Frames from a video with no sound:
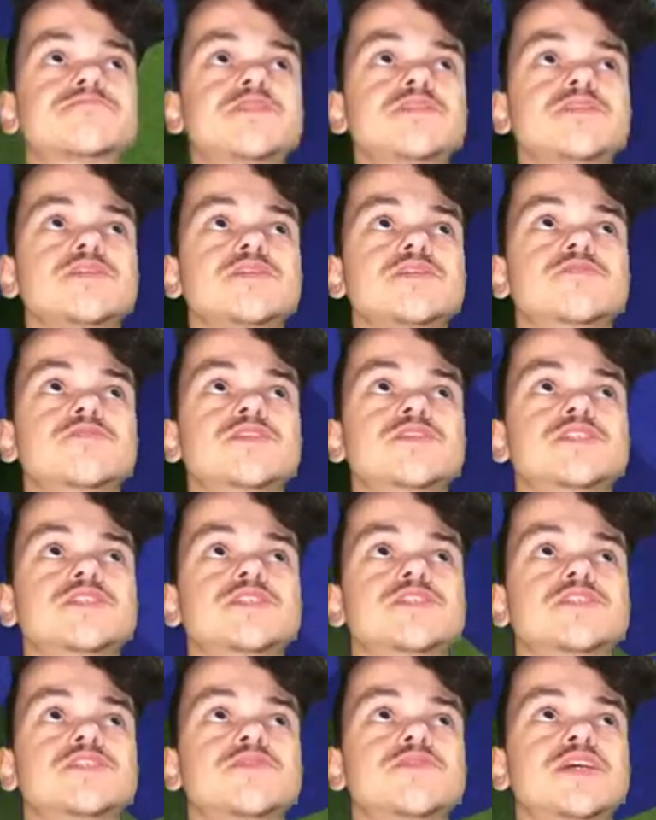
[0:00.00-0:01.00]
No need to
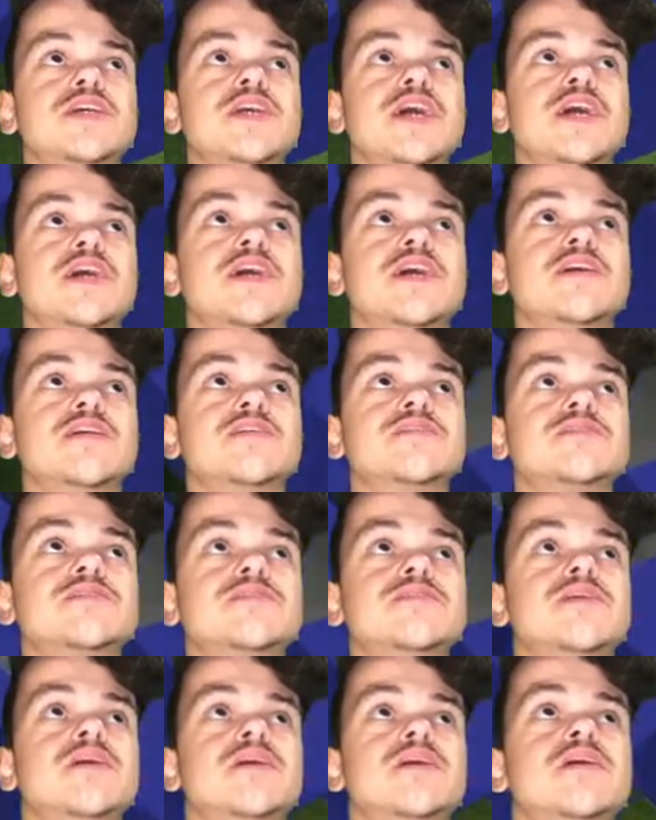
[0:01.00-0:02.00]
do it yet.
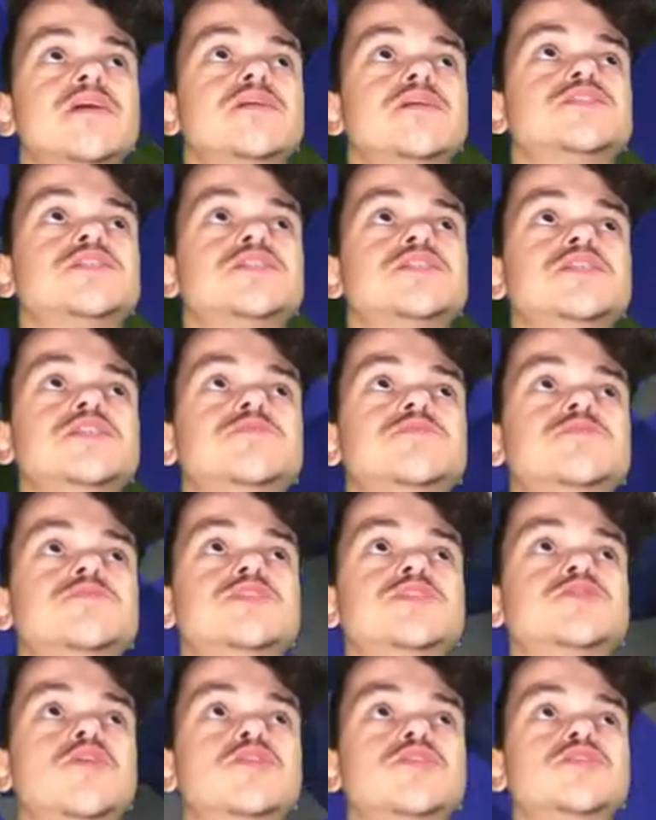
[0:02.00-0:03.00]
Just need to make
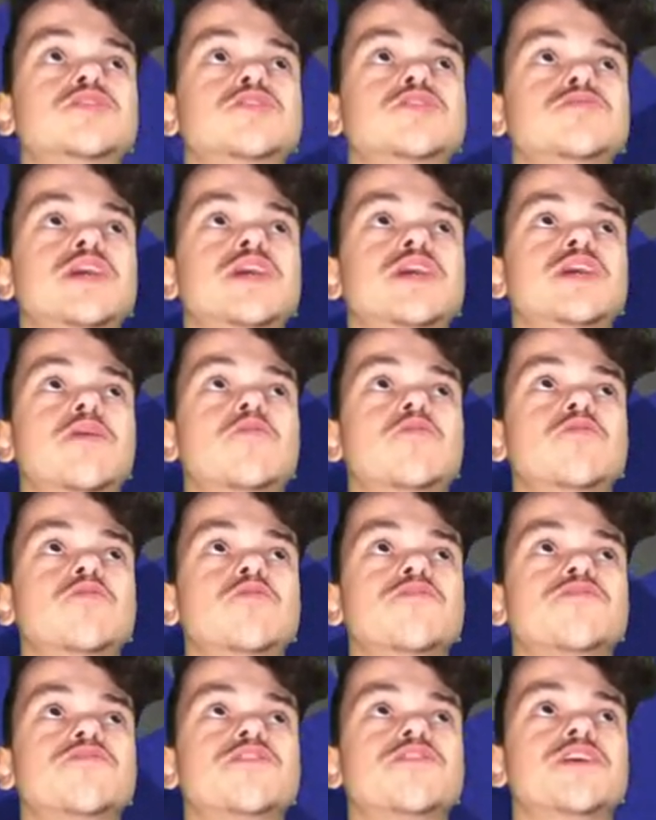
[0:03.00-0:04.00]
sure I do get all
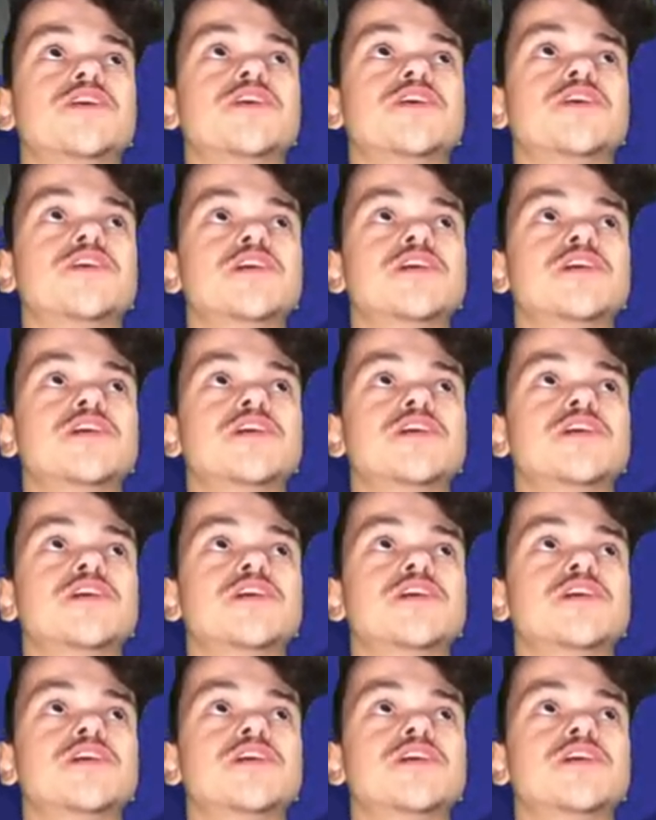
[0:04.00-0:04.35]
of the